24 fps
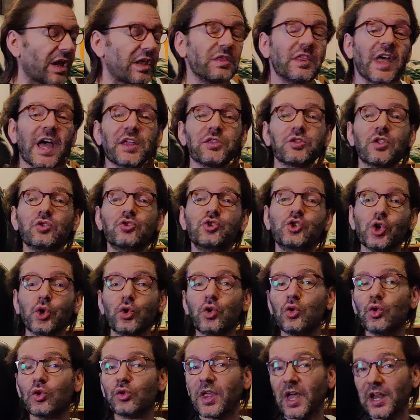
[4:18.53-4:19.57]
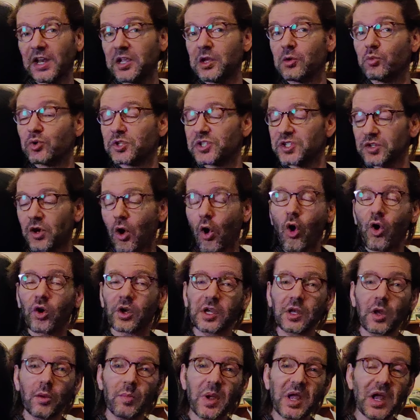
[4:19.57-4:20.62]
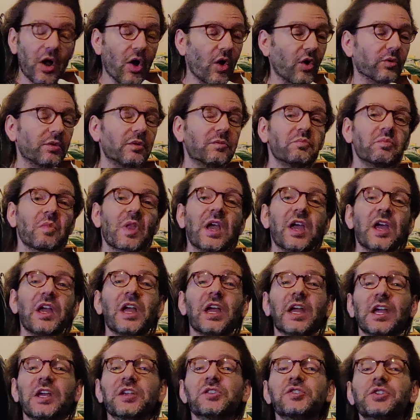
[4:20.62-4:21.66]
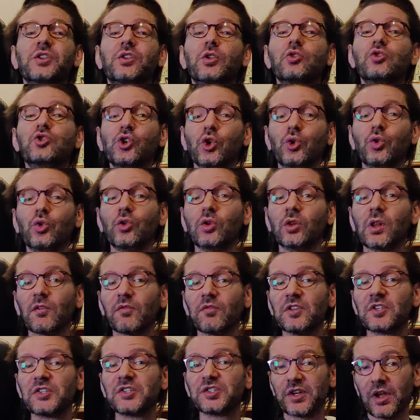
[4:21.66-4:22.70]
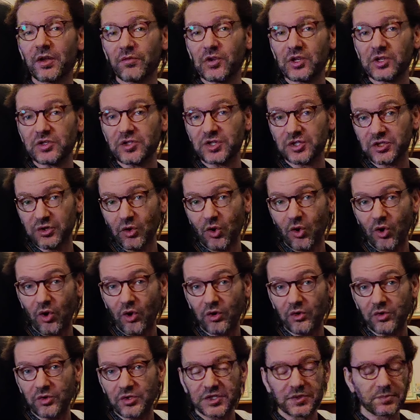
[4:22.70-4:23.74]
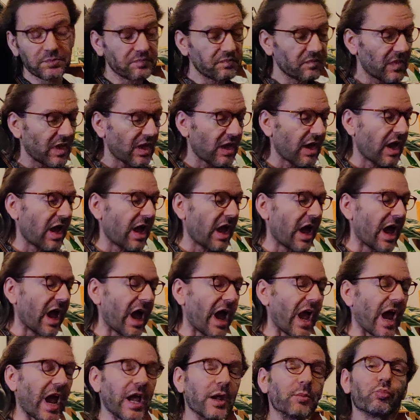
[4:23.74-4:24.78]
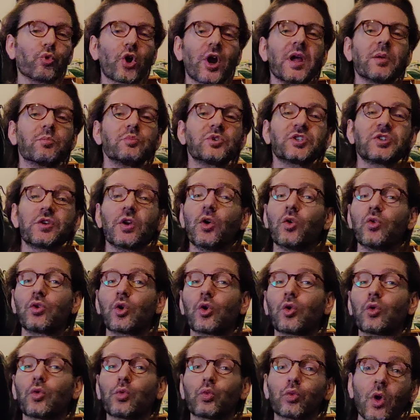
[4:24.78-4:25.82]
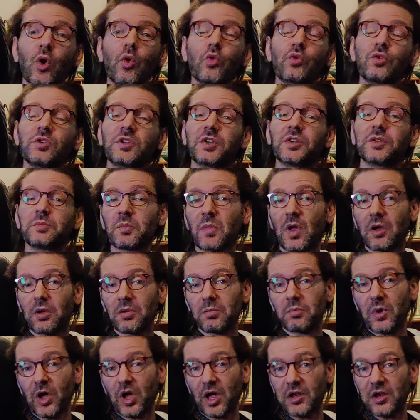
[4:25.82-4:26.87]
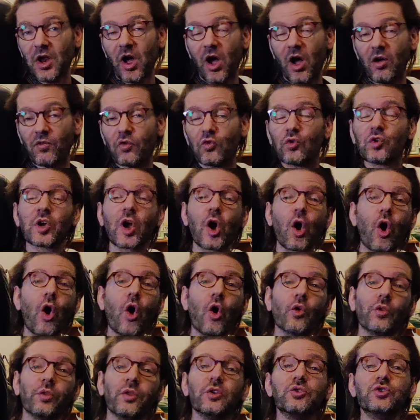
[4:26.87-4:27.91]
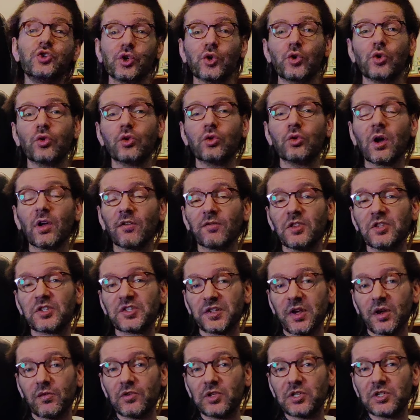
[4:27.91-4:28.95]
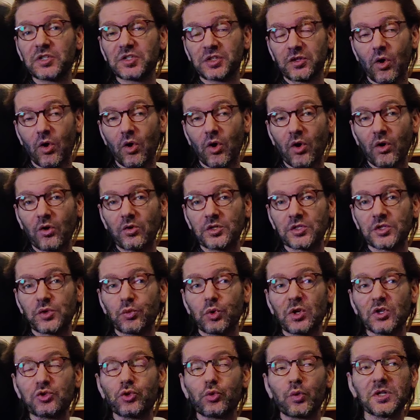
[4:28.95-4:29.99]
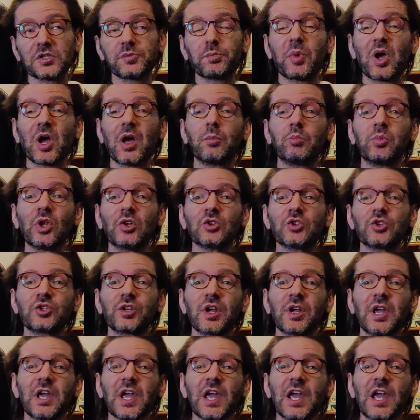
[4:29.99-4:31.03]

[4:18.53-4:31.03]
that the jewel that he was talking about is the jewel of the seven stars. And Bram Stoker wrote a novel called The Jewel of the Seven Stars, which was published